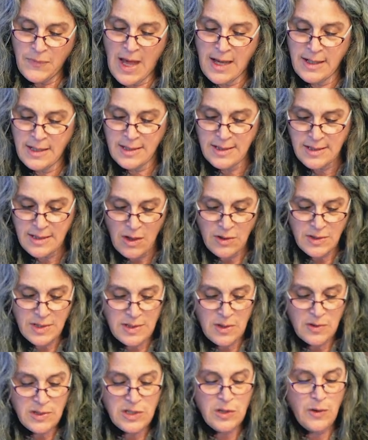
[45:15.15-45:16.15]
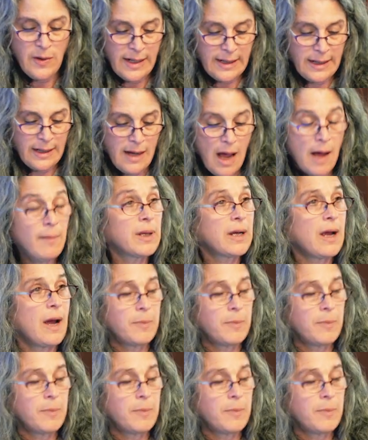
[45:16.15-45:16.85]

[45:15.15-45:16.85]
that is, our socioeconomic